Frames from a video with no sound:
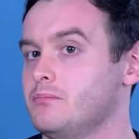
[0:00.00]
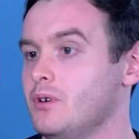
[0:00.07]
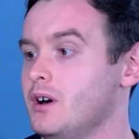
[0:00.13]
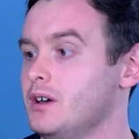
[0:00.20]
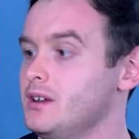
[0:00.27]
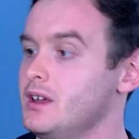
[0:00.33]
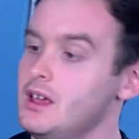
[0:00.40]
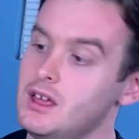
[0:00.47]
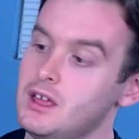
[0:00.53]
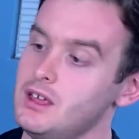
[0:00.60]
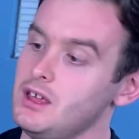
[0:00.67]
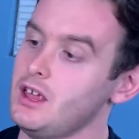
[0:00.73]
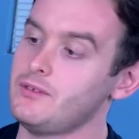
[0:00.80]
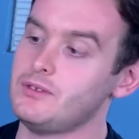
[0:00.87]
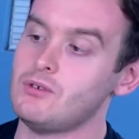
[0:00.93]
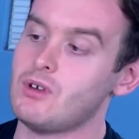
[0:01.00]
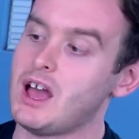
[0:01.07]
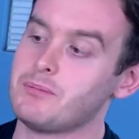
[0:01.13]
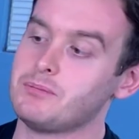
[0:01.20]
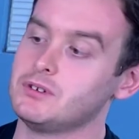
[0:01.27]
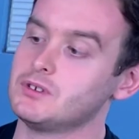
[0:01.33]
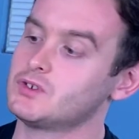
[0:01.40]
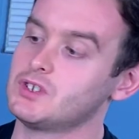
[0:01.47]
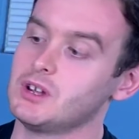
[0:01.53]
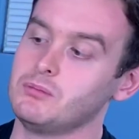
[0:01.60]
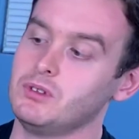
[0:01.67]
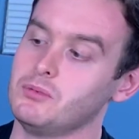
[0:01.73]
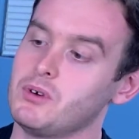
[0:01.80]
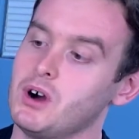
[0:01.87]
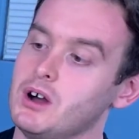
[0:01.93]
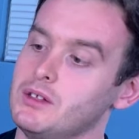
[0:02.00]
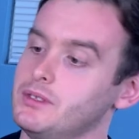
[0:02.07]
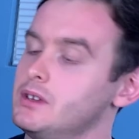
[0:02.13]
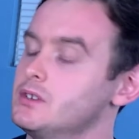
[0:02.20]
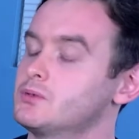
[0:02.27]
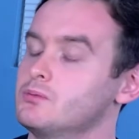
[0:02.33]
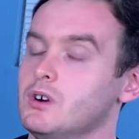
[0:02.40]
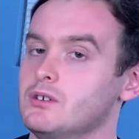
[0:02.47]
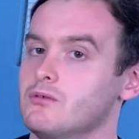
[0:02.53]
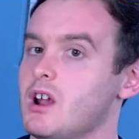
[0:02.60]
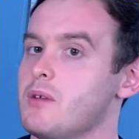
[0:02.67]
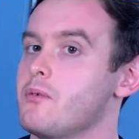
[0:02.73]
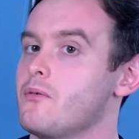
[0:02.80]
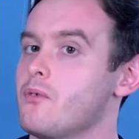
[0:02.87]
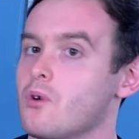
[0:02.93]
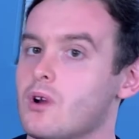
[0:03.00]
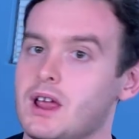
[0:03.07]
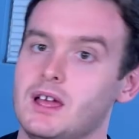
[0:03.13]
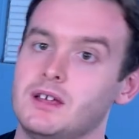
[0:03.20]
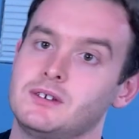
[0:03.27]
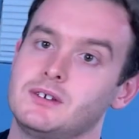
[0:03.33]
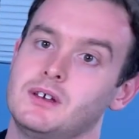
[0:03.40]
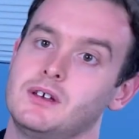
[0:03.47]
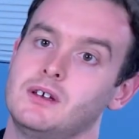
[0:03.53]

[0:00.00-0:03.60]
but if you happen to stumble upon this one right beforehand,